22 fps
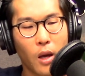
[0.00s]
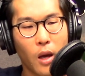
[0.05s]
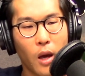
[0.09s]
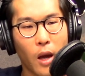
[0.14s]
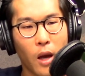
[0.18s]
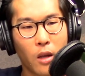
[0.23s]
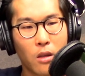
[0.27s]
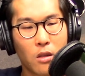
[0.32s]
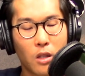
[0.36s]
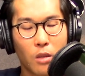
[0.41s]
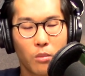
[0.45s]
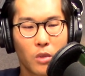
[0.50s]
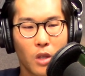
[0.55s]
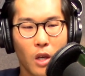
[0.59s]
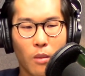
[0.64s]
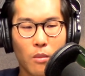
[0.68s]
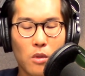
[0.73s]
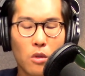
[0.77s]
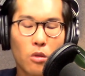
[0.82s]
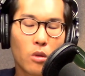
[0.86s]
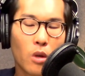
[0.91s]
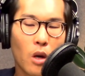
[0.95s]
And
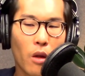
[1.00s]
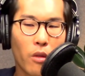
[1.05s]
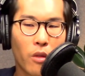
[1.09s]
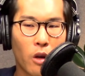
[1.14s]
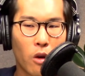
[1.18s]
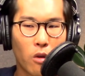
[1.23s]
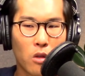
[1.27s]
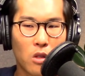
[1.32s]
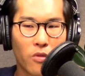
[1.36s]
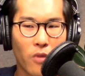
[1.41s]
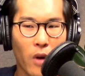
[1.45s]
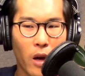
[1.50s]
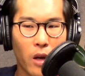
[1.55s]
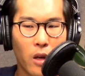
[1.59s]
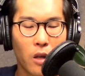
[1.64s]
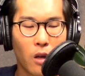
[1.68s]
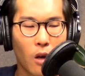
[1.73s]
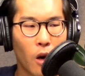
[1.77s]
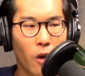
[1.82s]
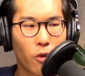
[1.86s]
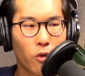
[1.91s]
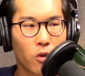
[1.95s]
sometimes they're not there, it's fine, and
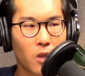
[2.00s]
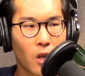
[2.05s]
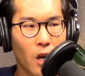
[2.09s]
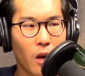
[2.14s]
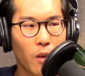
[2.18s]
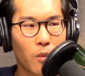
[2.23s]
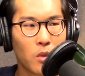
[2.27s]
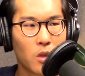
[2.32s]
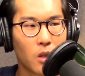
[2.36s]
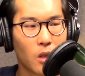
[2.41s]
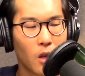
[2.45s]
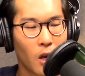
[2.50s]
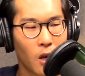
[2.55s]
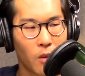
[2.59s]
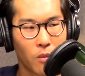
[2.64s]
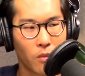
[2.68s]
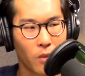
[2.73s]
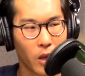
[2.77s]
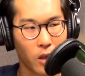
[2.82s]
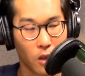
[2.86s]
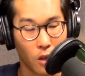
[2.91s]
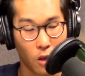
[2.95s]
other times I'm
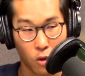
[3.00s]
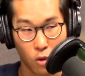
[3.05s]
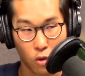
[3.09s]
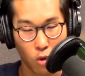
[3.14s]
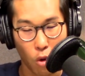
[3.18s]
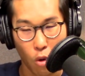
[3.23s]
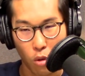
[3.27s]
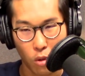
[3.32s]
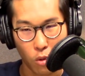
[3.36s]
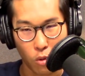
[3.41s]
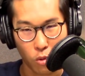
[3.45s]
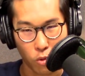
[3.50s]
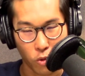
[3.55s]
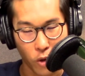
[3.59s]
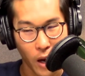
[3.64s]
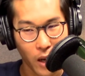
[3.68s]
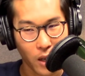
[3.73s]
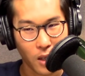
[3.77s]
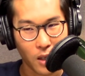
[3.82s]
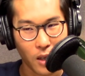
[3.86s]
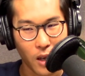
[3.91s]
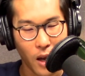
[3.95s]
like a total
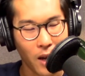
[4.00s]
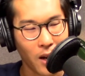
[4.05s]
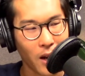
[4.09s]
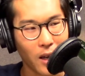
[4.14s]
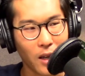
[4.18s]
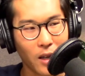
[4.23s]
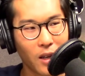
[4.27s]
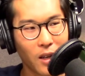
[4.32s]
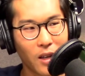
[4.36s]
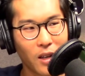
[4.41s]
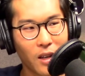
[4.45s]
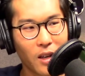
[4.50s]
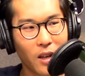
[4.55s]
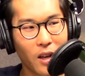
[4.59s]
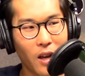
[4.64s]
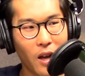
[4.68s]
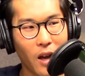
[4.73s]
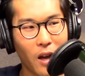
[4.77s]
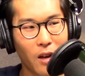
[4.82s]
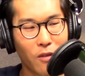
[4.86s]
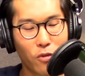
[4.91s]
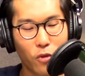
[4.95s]
wreck,
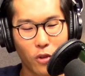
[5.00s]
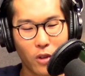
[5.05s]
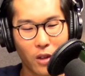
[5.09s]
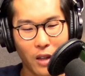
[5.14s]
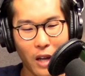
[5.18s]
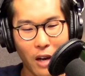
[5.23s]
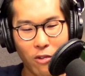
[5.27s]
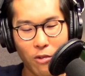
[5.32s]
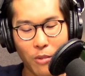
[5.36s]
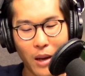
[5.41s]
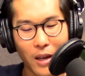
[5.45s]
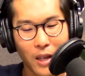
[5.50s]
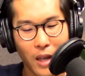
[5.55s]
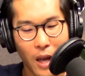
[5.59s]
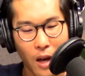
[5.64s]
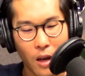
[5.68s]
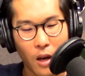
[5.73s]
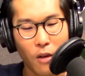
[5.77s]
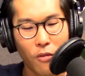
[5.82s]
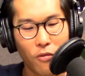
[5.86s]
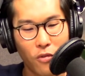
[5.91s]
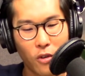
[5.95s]
and for the life of me, I
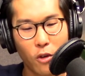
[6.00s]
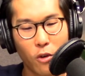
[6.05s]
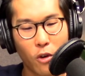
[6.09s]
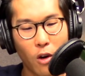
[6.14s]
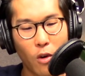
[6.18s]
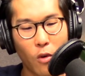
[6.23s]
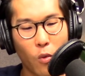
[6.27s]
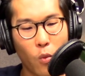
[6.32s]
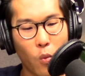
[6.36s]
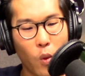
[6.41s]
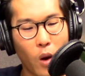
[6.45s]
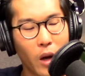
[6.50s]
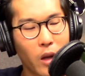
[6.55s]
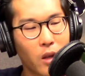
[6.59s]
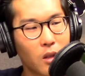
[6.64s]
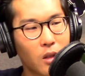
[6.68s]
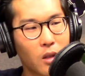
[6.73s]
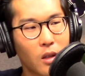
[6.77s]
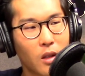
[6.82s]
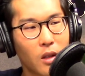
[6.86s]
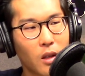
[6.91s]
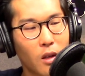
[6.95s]
cannot figure out what
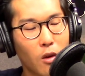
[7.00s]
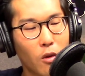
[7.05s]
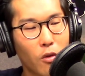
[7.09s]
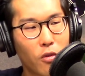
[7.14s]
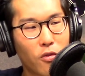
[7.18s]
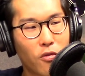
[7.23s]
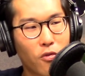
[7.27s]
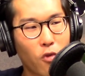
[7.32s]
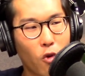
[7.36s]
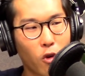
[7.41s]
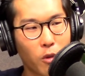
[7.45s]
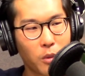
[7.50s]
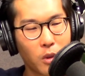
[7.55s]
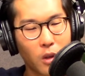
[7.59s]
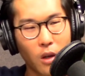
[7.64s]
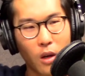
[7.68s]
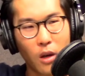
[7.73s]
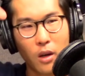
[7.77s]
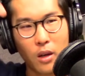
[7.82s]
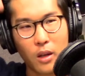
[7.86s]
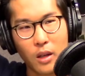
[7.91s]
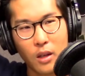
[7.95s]

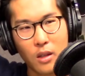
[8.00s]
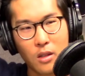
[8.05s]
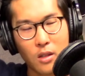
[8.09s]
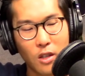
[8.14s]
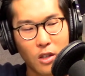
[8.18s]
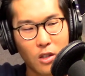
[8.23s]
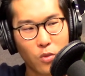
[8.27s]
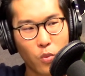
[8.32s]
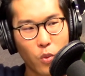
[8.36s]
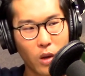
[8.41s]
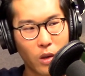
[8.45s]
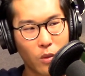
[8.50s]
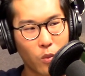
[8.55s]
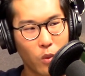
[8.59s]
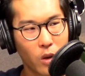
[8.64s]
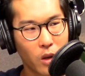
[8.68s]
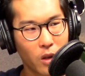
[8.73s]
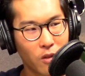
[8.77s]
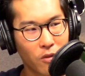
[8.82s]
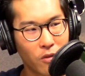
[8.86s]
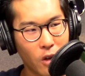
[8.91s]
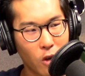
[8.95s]
formula exists,
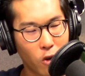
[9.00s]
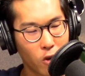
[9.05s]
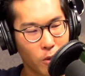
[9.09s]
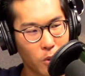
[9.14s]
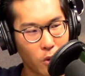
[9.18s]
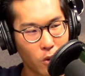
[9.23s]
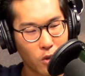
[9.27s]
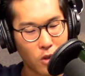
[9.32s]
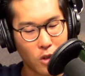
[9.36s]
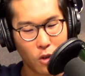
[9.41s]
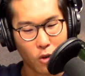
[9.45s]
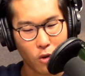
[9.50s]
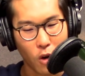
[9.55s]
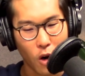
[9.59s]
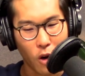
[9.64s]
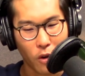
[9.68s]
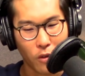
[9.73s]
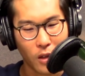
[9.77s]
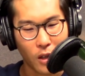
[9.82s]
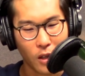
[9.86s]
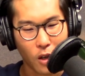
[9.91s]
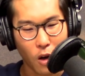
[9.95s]
what variables there are
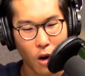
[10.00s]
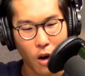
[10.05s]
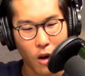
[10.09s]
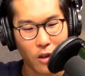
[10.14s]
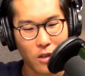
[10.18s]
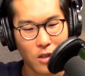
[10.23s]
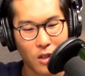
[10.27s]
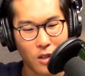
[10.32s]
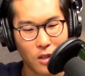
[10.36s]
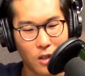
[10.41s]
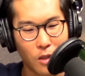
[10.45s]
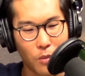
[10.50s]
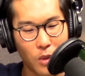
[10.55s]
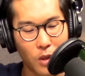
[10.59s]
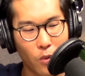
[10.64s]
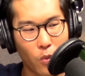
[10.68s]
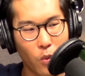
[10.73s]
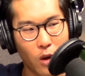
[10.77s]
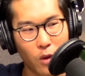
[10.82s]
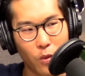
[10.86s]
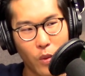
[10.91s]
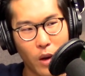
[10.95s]
that cause it to be
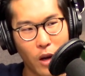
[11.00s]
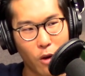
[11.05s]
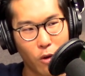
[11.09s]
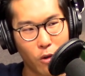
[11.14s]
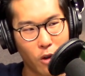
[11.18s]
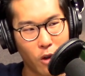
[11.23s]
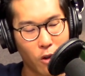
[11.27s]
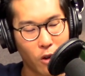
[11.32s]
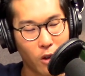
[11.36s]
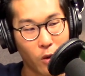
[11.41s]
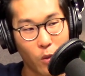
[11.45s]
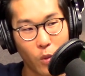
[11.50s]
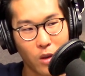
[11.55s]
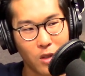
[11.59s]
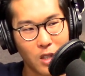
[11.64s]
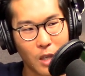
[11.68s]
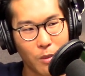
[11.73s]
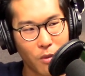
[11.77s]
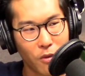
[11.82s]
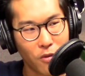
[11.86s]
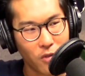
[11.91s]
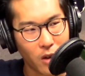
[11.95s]
one way or the other. Like, one
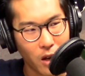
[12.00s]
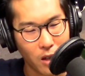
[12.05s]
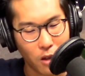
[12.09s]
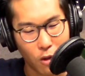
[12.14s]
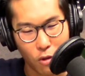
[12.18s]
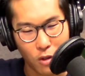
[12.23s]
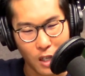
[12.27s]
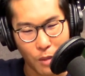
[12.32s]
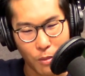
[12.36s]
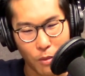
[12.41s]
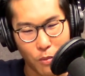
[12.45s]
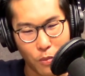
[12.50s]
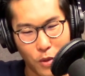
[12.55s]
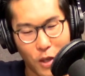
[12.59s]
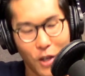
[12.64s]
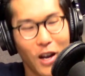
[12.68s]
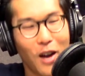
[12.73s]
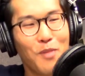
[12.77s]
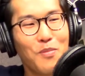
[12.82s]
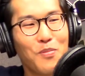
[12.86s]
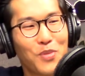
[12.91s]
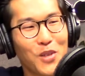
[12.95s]
time I'm fine, the other time I'm
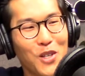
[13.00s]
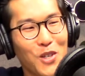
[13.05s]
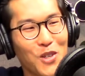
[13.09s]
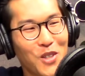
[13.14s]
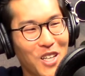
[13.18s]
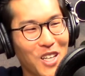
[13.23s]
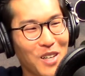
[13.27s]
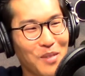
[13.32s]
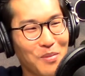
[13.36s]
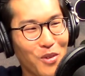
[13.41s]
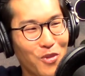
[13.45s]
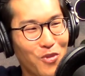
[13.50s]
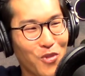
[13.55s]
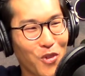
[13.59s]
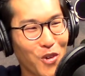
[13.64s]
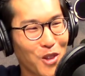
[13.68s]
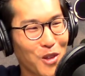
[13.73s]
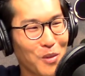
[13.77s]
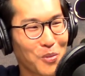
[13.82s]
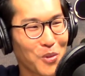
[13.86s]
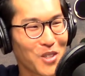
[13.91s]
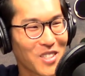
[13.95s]
puking before the
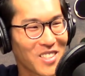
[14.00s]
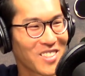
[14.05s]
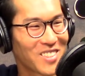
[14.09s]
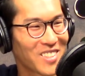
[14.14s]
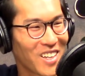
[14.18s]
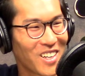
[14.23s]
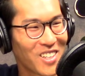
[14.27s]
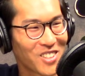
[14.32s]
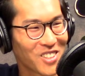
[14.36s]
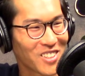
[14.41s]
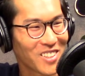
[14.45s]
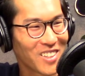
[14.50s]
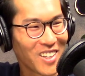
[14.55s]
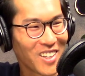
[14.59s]
presentation.